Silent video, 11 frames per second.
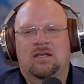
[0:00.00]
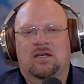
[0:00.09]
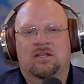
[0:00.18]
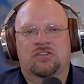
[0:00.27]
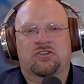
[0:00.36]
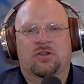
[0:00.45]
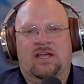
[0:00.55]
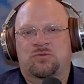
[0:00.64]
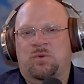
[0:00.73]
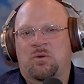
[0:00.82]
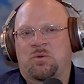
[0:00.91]
And so
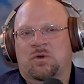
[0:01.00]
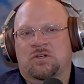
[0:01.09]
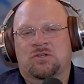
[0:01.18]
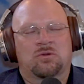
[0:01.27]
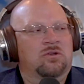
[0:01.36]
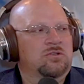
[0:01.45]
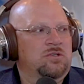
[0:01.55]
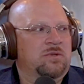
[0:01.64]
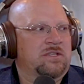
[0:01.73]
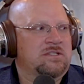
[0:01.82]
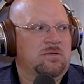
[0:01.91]
that's why we work so closely
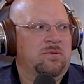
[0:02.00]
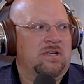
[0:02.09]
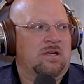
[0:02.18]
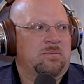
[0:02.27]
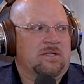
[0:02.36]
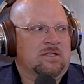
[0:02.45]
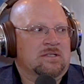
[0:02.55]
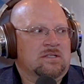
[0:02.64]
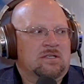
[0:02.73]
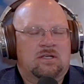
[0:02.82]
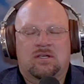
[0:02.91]
with the CPA, because,